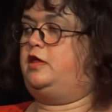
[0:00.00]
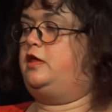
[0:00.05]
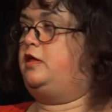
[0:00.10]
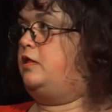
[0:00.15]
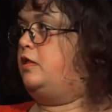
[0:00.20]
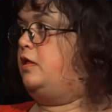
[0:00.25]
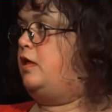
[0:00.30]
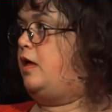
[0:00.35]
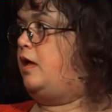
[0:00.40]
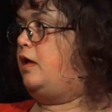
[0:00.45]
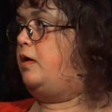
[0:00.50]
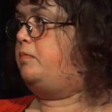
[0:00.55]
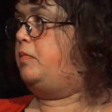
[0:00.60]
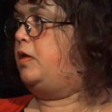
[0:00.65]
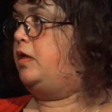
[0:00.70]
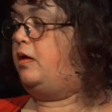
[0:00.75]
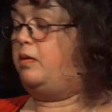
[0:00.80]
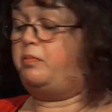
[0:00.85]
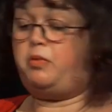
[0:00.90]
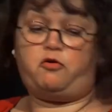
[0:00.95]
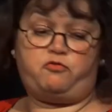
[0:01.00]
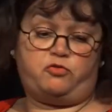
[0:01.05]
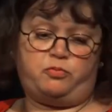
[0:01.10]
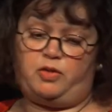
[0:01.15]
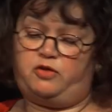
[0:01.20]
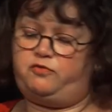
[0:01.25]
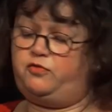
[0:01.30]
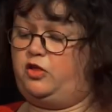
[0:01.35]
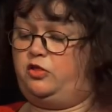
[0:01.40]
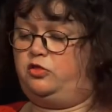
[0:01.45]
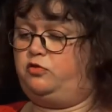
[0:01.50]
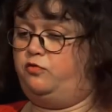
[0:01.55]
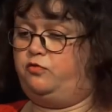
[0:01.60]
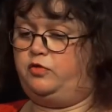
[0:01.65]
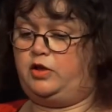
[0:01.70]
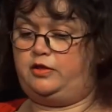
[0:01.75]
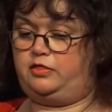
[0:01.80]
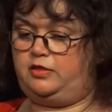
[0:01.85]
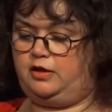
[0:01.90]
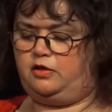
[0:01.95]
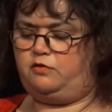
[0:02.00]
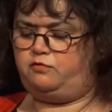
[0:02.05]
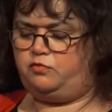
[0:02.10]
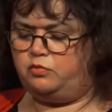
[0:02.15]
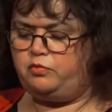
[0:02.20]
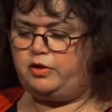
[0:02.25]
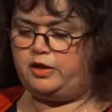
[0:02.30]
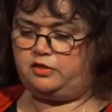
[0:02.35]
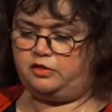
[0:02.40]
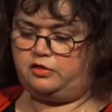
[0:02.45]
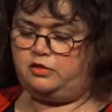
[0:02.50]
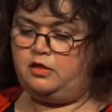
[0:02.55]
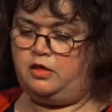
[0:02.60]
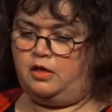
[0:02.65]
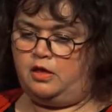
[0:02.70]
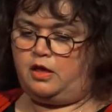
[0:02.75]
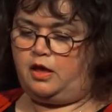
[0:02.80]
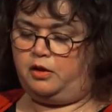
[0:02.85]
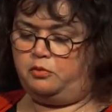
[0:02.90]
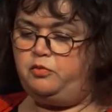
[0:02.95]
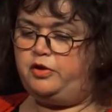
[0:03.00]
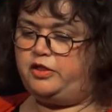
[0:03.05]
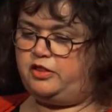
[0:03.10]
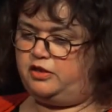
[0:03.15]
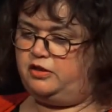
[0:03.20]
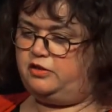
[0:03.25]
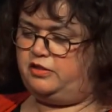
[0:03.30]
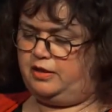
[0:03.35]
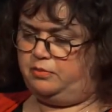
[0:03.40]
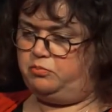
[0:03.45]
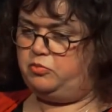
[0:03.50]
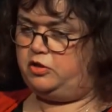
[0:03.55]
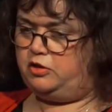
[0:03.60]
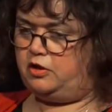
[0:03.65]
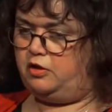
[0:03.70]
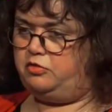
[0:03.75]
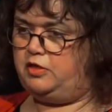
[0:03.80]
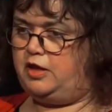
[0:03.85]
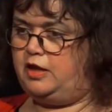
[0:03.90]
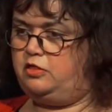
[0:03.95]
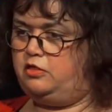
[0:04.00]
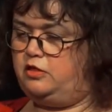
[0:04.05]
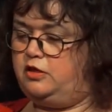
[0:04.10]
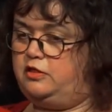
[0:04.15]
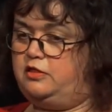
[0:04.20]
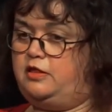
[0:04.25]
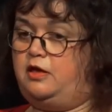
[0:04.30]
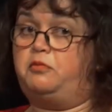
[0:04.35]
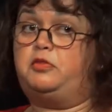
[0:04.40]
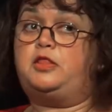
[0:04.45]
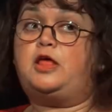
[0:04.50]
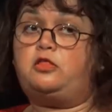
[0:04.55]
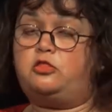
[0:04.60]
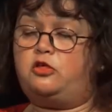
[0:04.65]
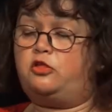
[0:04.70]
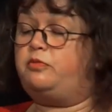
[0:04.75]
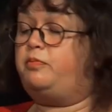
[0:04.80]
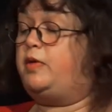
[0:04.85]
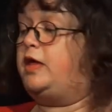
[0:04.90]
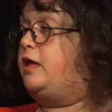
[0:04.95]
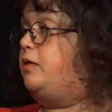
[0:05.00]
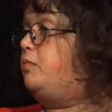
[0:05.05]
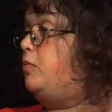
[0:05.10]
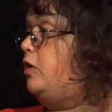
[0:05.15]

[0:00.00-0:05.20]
it um, apart from my first novel I think I've always I always seem to know the endings now and that does make it